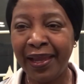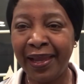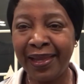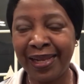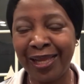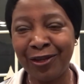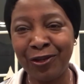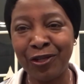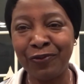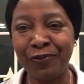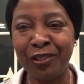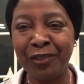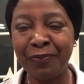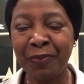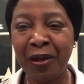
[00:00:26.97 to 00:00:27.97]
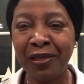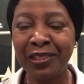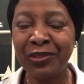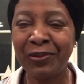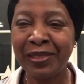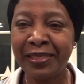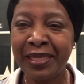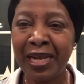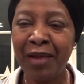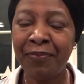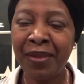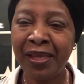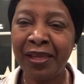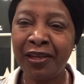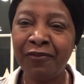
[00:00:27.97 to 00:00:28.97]
and I couldn't respond, so I said I'll
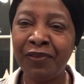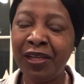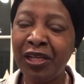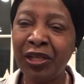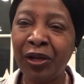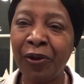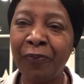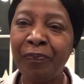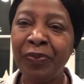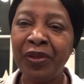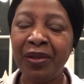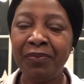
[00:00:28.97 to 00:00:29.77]
make it a video